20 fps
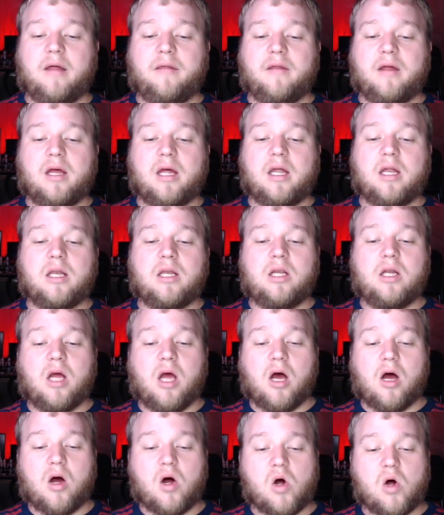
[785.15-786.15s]
then
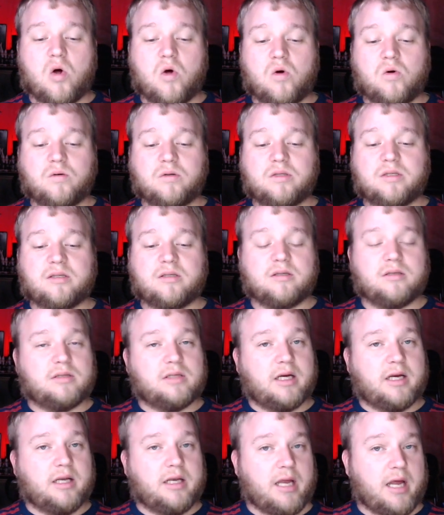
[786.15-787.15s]
a hose
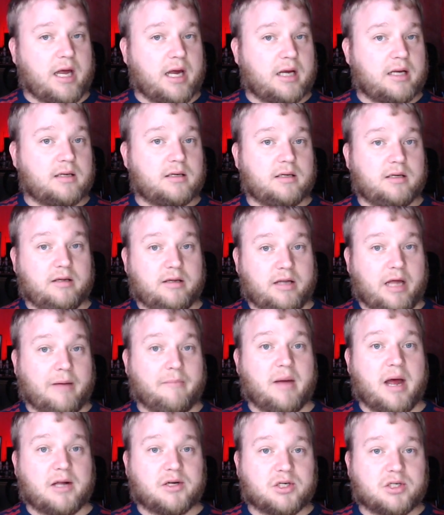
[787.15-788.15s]
to connect that
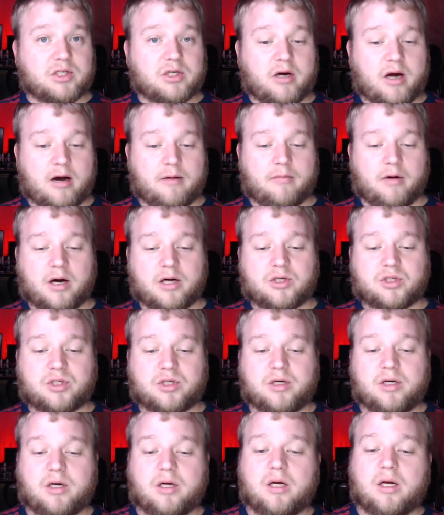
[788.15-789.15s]
matches your airbrush,
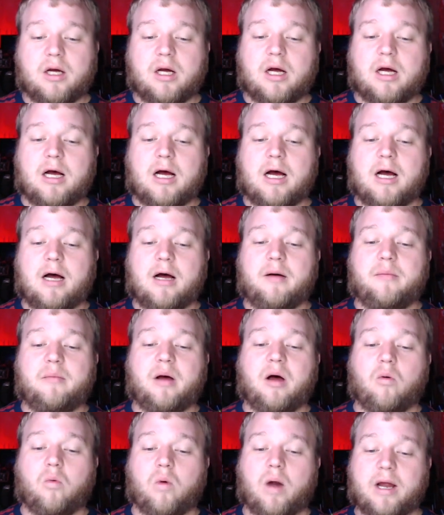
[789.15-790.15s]

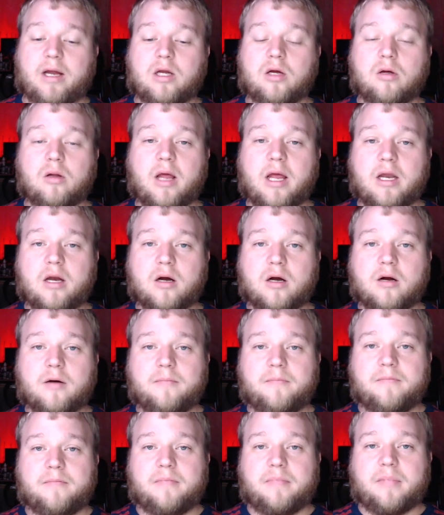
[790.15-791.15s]
a regulator,
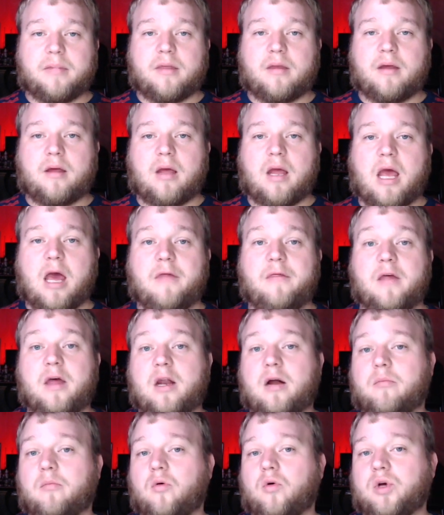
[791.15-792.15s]
and then
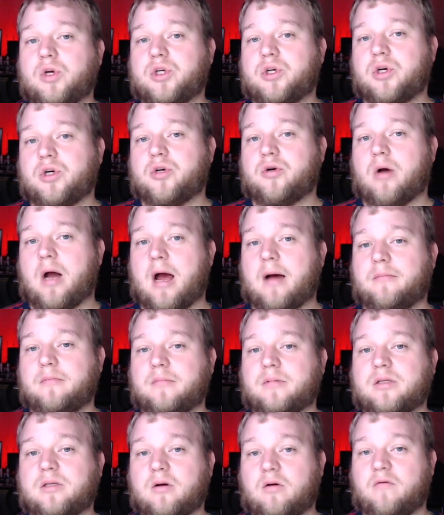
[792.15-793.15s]
a moisture trap.
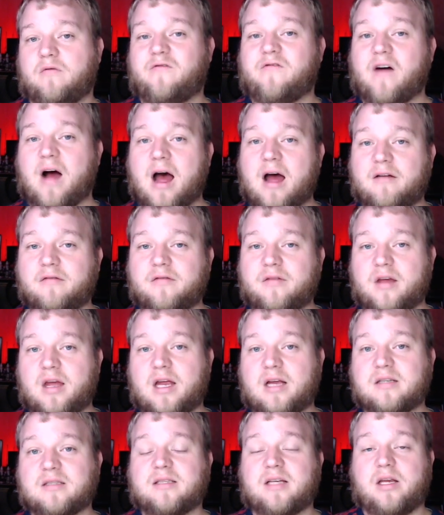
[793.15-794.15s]
So 5
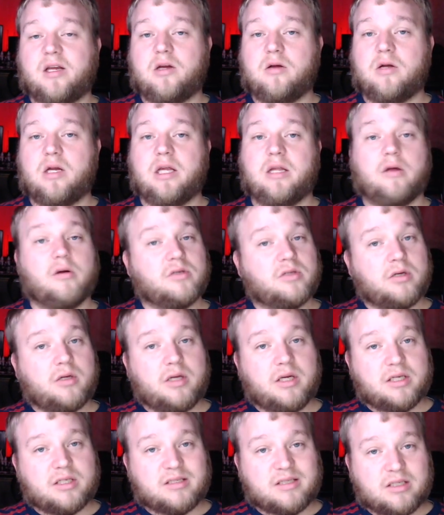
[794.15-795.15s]
things that you need. Those are
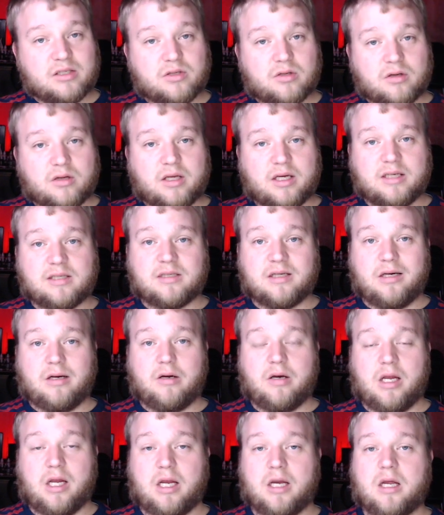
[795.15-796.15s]
the essential things that you
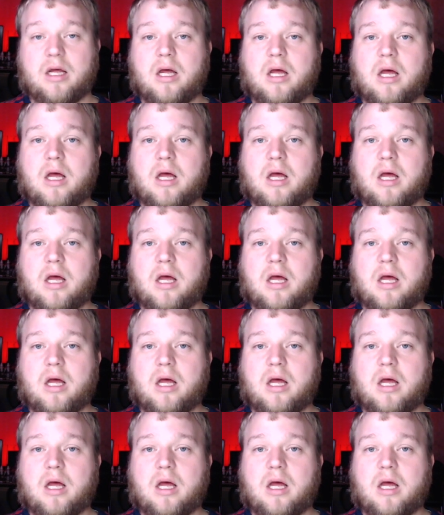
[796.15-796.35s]
need.